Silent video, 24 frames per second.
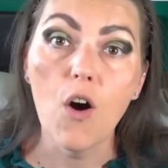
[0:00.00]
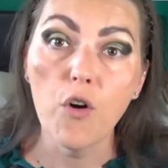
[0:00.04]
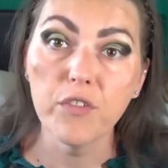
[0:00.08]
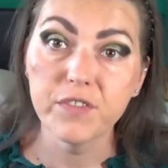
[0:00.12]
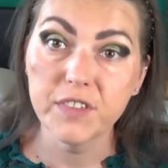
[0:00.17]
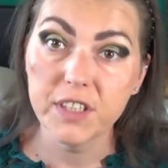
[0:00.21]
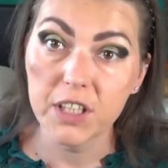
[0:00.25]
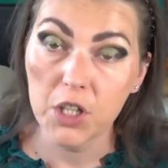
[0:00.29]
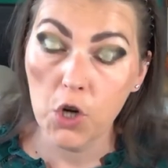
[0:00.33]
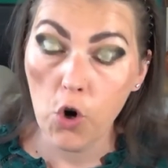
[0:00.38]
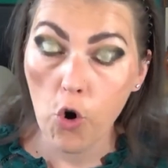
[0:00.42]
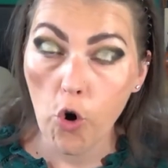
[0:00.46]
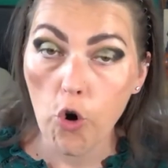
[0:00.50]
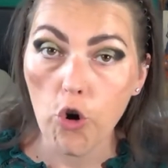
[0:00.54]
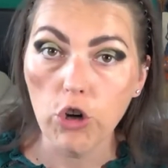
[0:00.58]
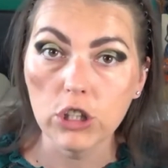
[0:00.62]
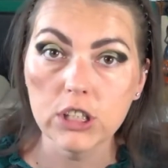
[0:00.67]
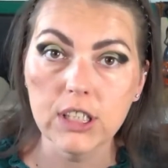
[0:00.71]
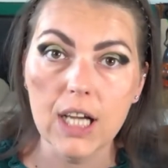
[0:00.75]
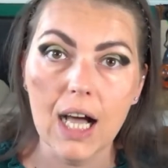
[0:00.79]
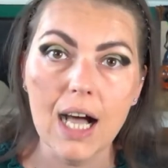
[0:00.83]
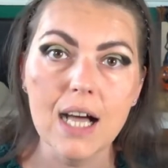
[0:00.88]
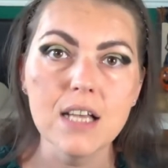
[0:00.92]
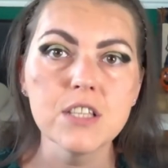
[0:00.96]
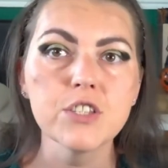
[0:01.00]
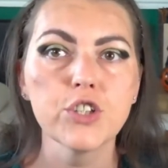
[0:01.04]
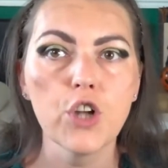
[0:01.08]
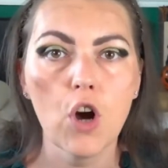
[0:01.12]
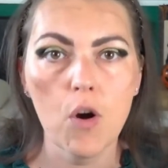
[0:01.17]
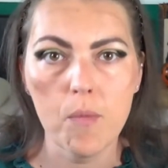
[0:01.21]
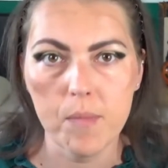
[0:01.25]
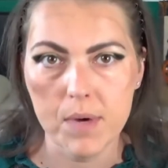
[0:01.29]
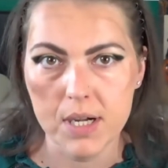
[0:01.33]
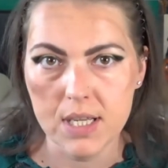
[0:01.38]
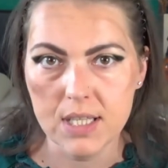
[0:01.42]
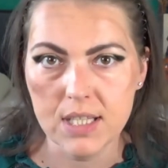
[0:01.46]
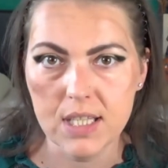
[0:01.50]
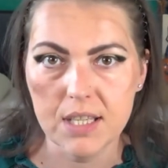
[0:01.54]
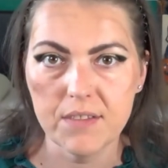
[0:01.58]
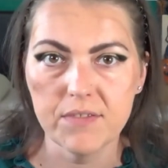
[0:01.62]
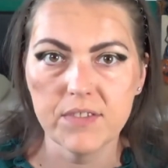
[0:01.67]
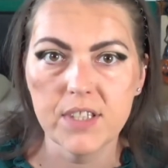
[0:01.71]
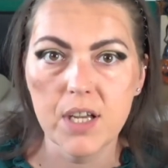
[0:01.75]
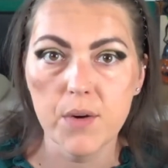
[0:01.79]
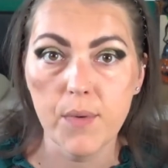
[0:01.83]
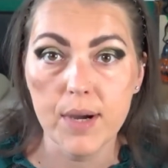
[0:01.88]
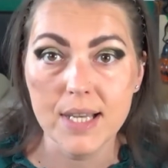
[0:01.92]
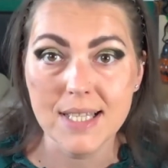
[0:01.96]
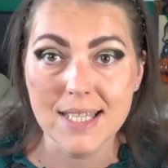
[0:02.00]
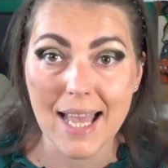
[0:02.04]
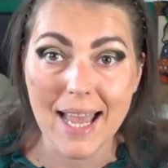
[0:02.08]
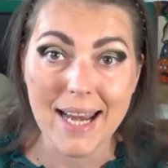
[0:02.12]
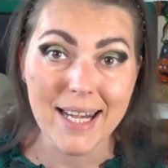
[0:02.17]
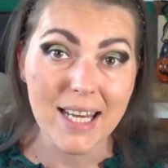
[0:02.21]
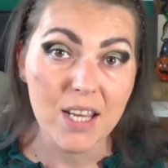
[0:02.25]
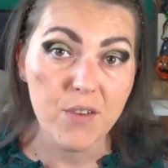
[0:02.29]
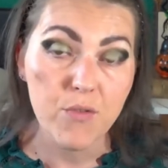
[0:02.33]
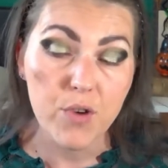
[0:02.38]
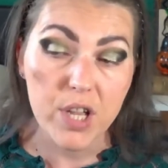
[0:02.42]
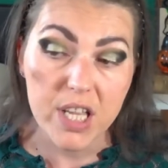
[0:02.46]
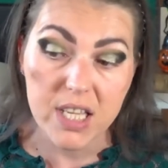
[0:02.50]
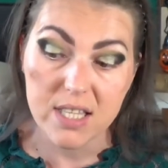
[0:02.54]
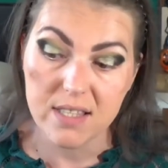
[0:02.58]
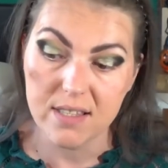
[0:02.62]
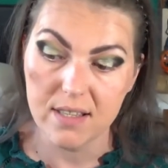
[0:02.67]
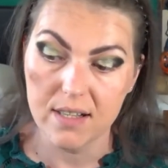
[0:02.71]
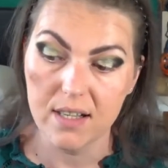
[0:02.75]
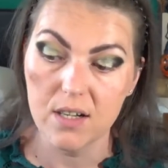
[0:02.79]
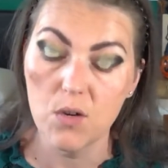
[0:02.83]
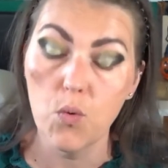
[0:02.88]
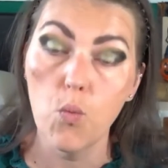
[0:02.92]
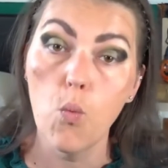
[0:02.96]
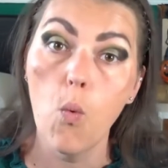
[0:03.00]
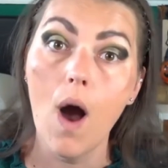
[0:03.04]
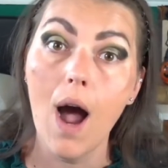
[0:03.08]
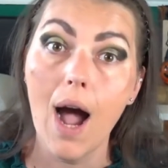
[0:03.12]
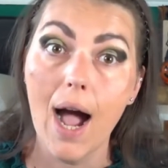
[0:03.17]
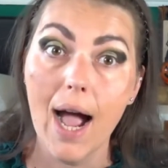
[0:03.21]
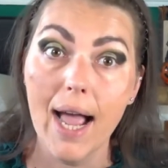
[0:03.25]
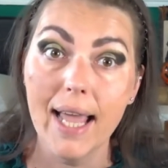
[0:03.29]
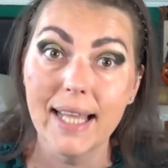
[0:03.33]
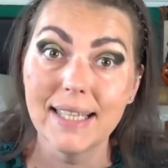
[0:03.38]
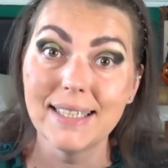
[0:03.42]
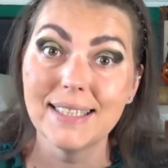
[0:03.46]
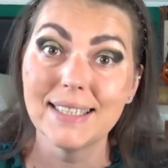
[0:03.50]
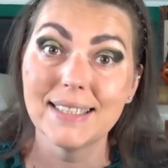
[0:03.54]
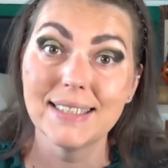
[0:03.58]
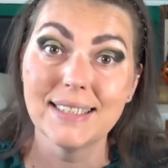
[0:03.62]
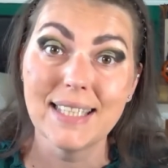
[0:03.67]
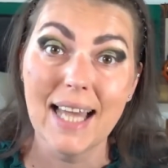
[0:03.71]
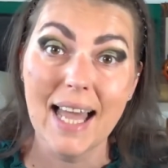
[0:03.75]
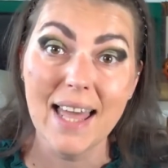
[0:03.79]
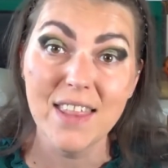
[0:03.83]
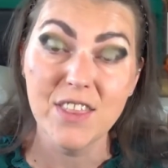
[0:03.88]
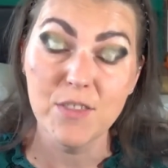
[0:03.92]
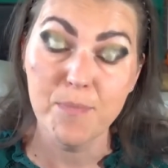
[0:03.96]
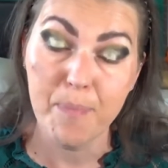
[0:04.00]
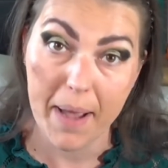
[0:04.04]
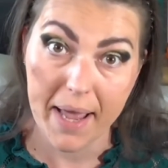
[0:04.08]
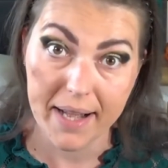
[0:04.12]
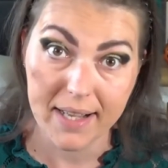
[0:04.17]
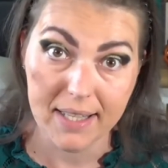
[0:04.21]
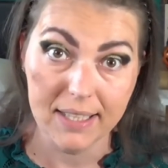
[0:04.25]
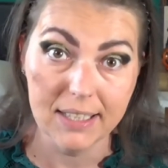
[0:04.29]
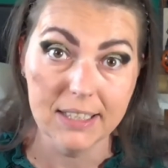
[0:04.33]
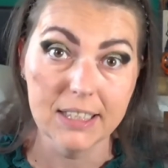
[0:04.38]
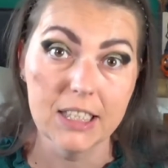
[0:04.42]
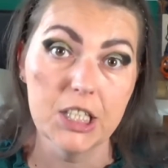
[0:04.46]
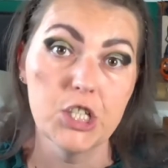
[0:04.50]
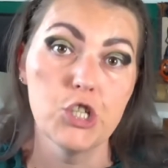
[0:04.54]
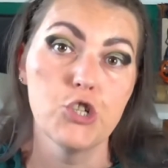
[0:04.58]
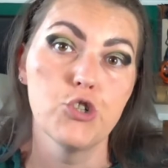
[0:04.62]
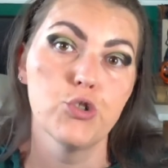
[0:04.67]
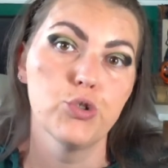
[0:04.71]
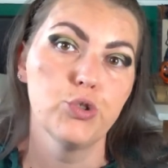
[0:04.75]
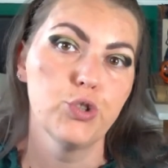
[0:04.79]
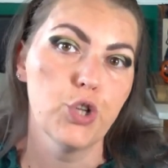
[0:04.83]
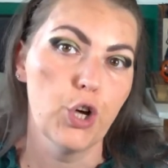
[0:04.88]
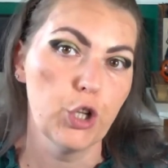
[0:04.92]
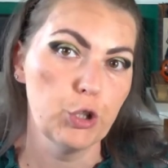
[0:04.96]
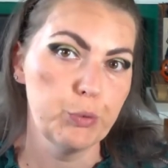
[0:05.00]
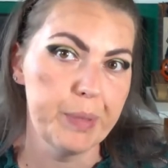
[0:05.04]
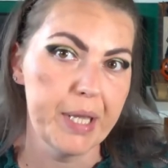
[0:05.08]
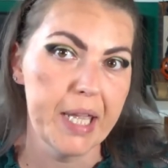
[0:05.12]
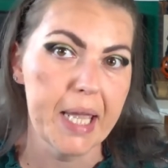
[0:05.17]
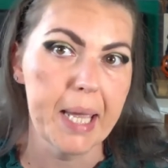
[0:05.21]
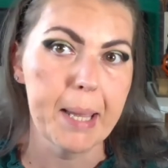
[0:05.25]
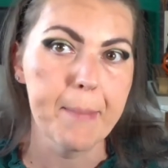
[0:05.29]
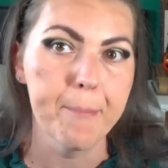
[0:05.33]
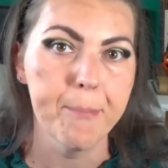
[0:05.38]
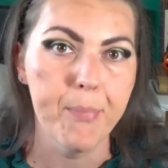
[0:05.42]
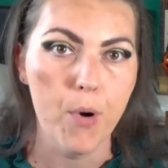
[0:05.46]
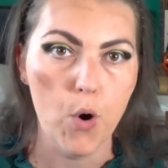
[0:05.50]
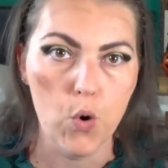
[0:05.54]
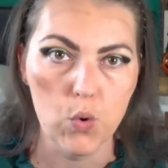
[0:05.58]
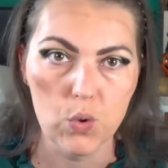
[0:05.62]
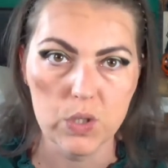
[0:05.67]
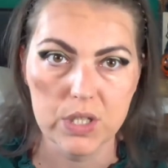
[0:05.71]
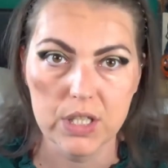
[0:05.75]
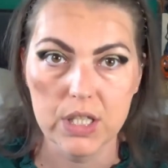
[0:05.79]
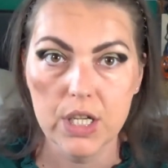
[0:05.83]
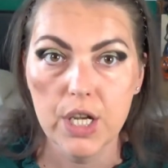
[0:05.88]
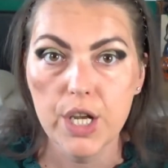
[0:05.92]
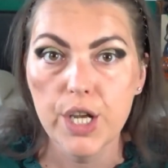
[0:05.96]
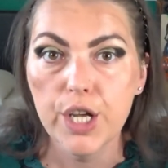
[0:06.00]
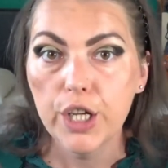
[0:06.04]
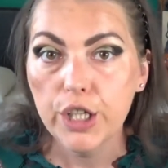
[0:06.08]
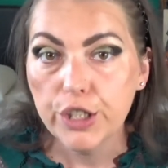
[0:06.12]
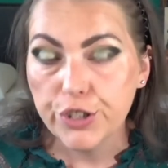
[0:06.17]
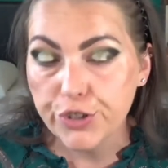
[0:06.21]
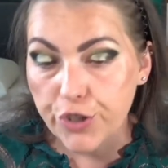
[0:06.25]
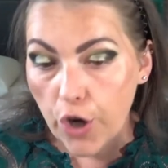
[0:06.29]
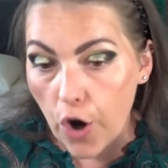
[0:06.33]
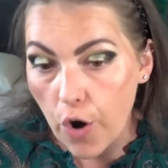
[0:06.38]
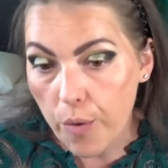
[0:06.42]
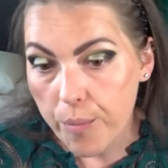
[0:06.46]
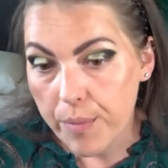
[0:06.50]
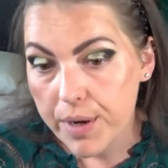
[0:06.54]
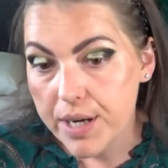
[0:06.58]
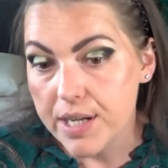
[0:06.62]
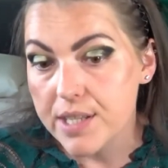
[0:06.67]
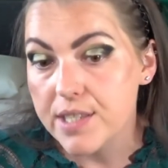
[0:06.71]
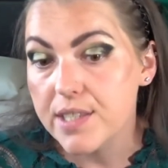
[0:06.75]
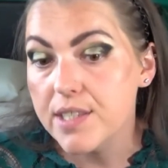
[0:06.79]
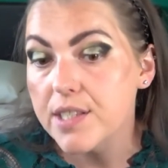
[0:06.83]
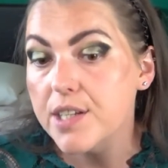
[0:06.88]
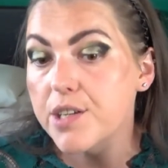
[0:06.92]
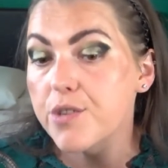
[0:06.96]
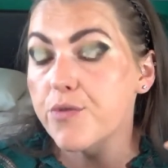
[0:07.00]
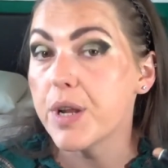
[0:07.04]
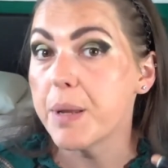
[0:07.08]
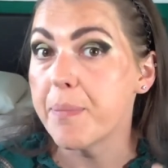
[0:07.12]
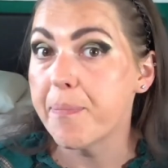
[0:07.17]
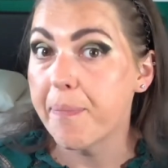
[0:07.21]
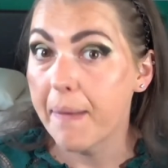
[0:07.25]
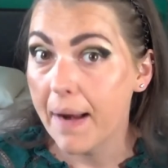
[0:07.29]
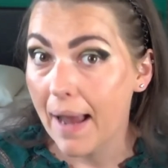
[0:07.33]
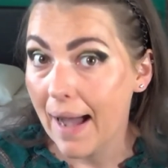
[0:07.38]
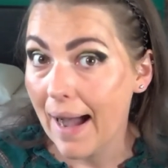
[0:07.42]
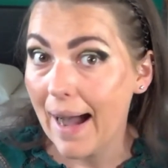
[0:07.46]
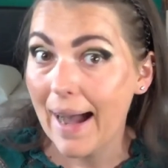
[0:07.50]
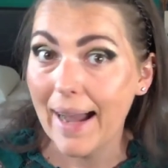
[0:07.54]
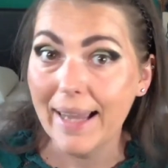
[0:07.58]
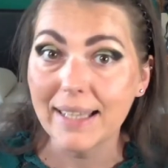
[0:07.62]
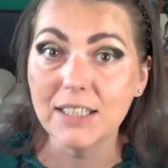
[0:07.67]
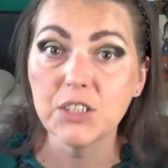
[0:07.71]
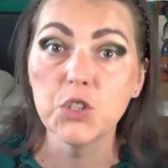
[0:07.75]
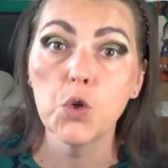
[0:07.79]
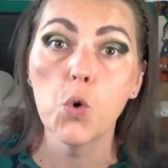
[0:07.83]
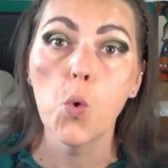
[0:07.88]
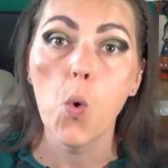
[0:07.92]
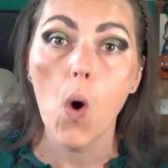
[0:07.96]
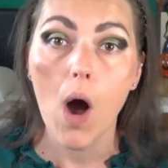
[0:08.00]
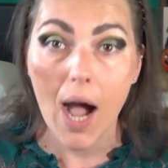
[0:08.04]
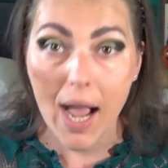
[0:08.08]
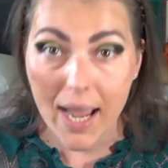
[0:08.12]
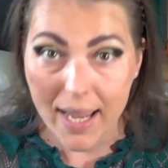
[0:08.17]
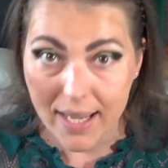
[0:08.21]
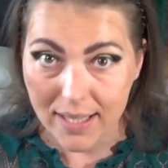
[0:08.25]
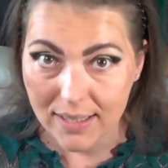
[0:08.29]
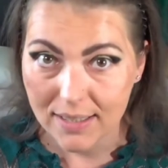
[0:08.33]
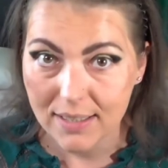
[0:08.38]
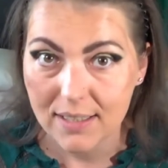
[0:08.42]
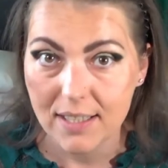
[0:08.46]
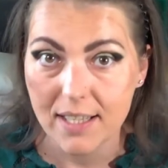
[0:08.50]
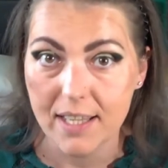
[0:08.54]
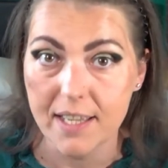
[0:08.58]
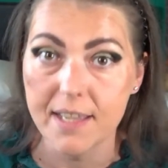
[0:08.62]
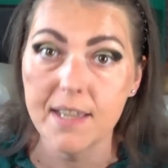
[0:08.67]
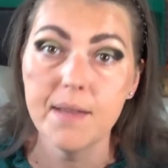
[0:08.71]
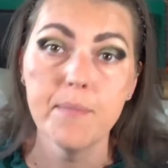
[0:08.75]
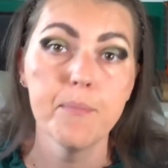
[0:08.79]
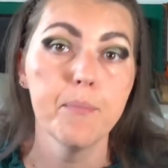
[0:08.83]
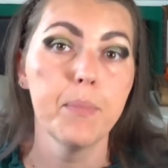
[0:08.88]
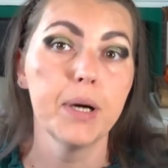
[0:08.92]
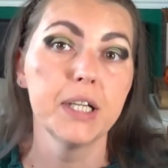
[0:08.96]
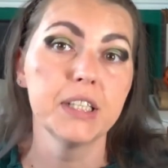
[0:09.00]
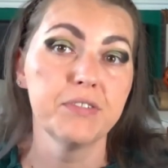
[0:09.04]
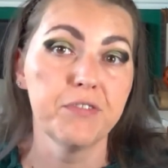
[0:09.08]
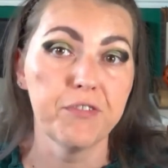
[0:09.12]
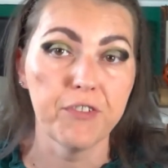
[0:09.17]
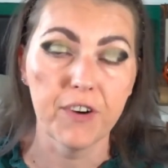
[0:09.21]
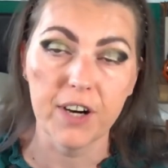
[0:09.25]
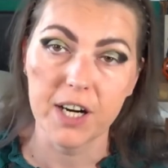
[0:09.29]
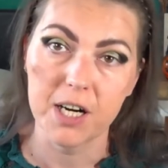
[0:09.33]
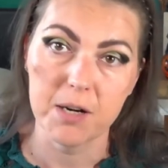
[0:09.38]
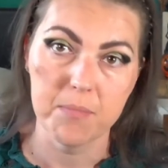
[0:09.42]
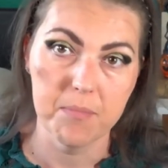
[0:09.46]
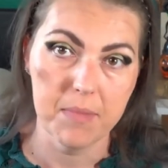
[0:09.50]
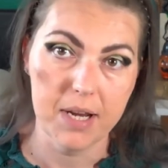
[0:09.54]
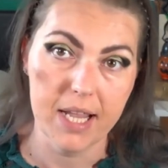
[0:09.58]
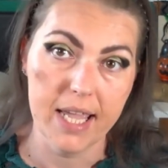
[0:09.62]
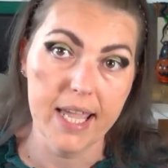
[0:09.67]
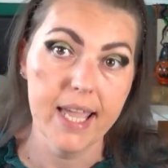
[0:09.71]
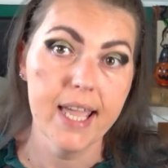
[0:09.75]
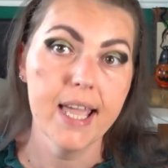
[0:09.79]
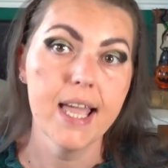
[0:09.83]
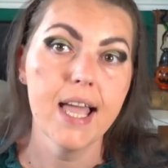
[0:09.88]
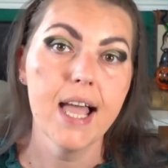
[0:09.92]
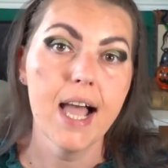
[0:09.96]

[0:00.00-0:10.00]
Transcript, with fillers: of the court asked Thomas if there was any reason why the death penalty should not be imposed. Thomas replied quietly but firmly,